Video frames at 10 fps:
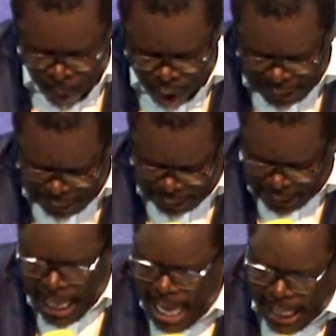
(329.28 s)

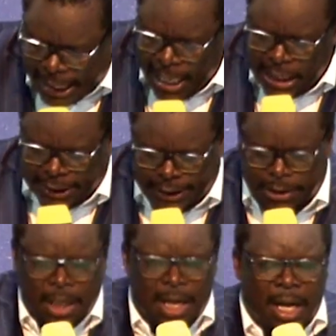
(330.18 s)
was
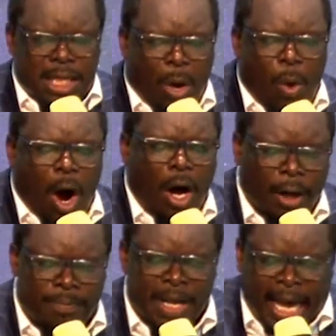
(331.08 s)
against the
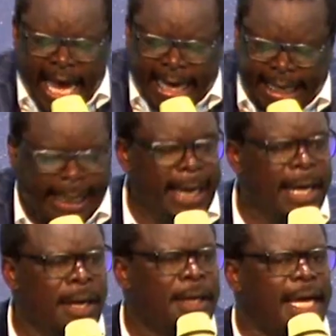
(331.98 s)
wall. A
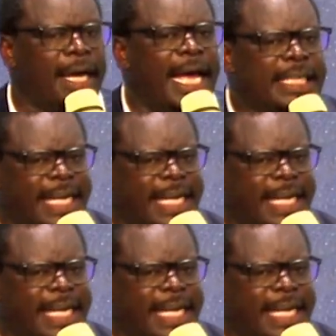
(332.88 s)
king, King